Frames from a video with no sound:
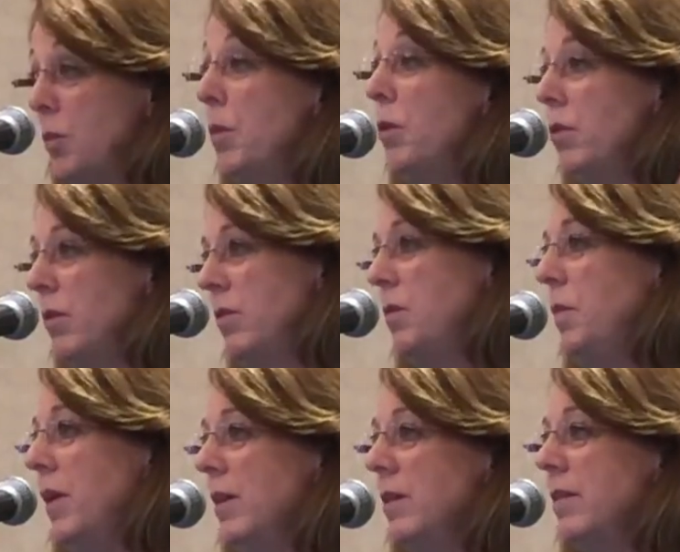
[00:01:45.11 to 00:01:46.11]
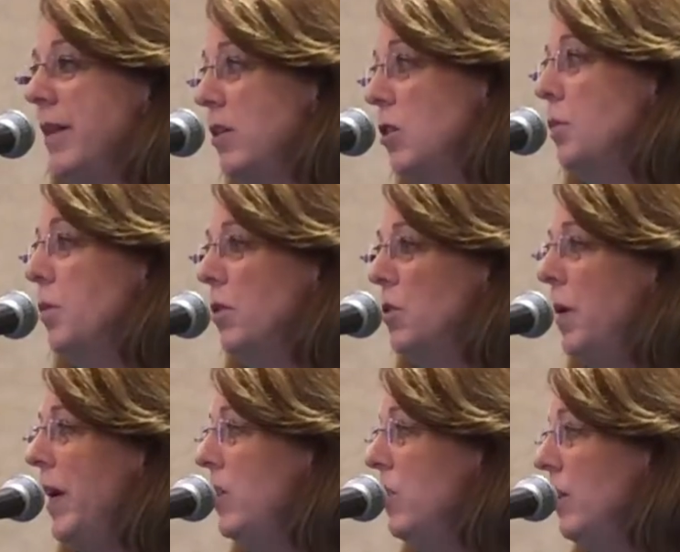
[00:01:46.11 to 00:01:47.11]
Burns because it's Dr. Burns'
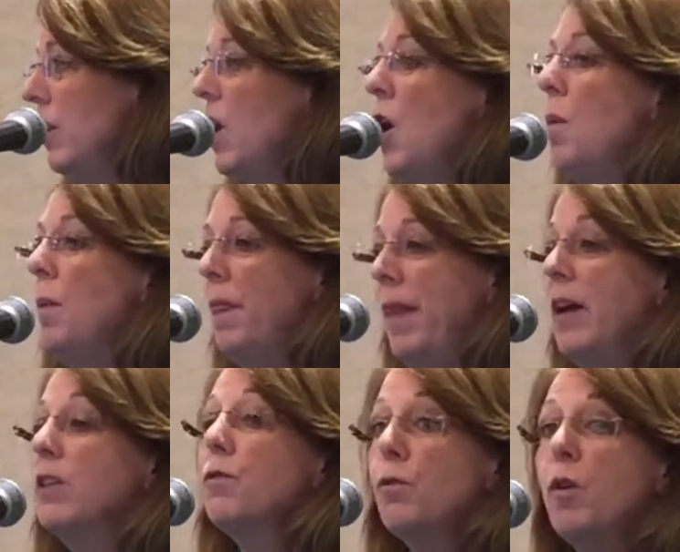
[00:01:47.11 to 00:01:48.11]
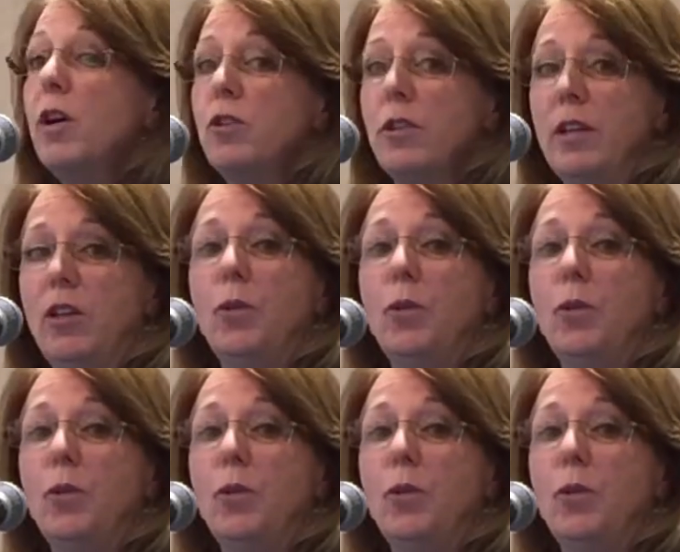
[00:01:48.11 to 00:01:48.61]
patient, but that's fraudulent.